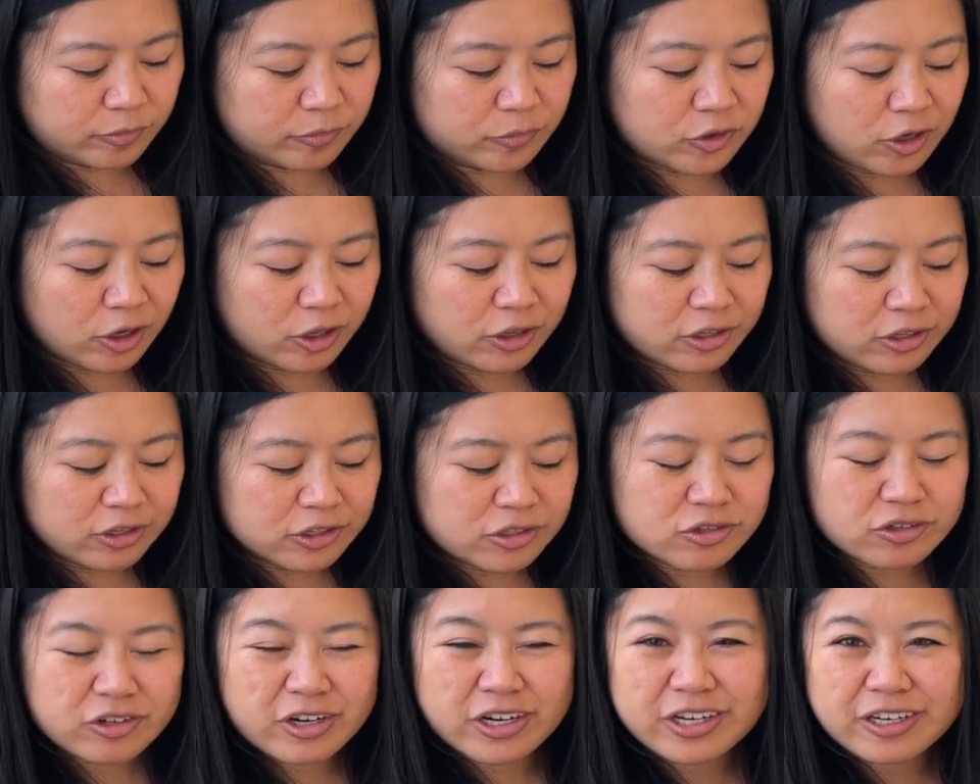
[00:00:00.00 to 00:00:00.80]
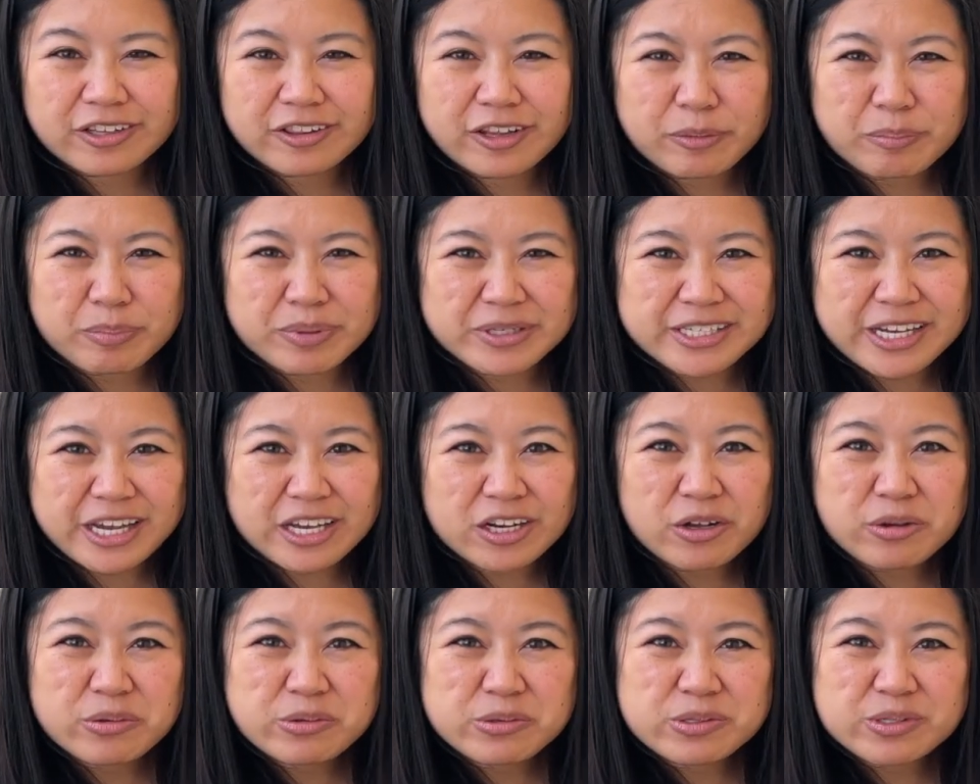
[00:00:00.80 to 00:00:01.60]
Dahlias are kind of like
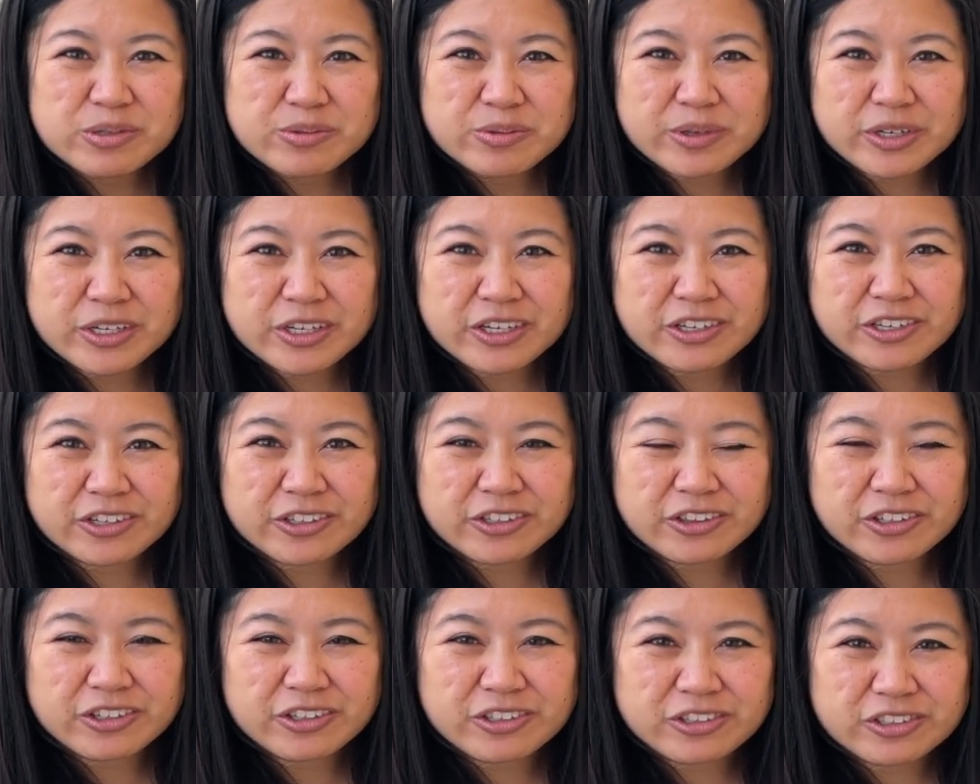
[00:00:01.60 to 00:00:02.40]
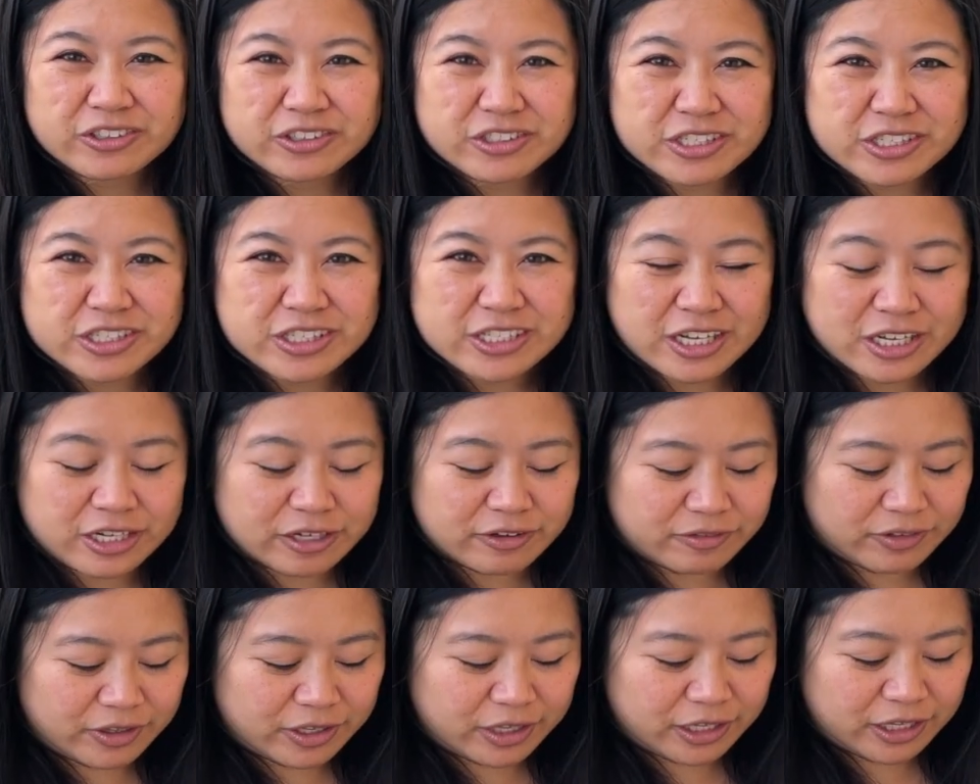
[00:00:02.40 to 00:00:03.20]
potatoes, where they're just kind
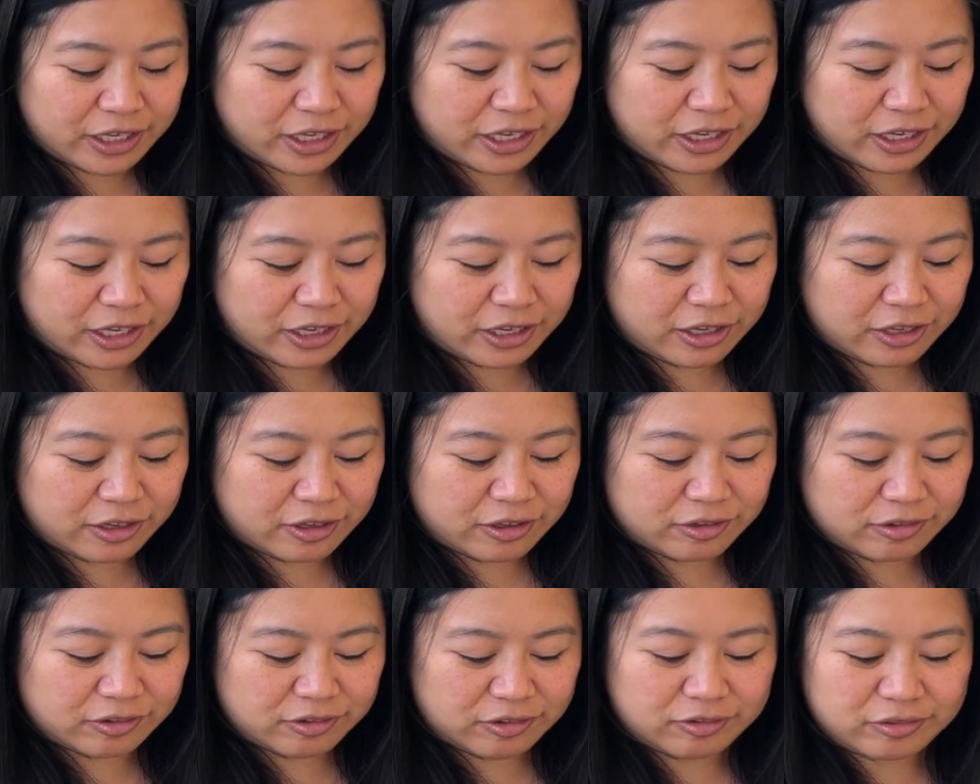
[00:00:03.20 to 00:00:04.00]
of like a